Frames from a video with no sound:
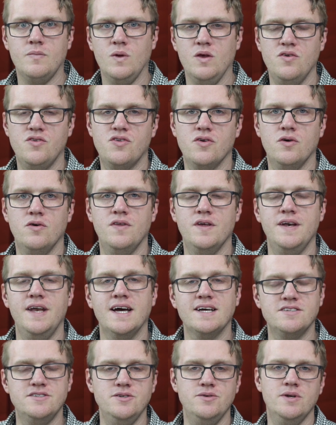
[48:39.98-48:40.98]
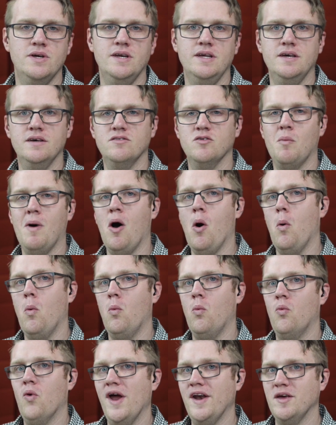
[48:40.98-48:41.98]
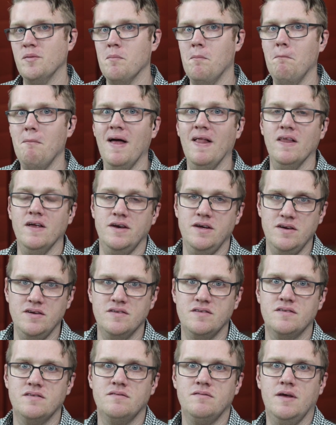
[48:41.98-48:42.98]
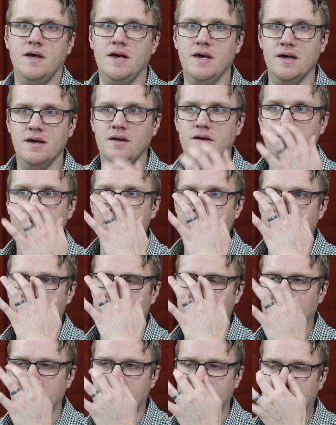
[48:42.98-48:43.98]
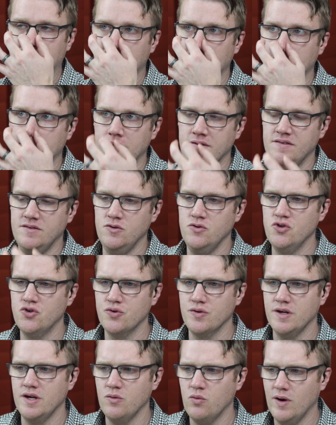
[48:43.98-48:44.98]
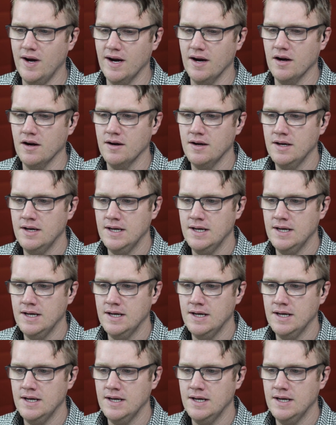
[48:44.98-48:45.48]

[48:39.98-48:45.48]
So the next unit is about writing melodies, and this is usually where